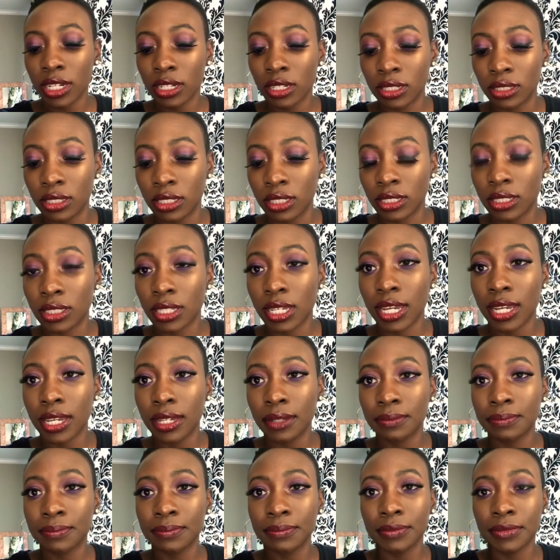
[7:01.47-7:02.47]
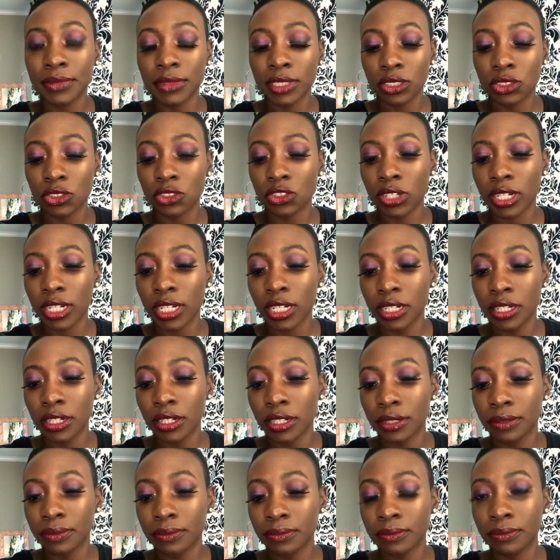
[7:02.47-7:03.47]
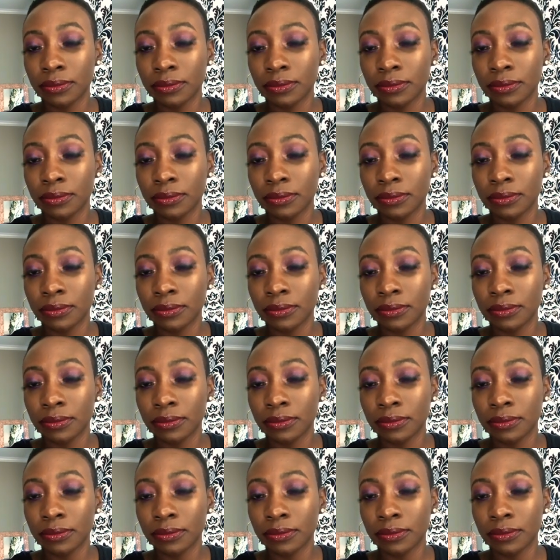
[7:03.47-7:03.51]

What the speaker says: it on this side. Let's try it here.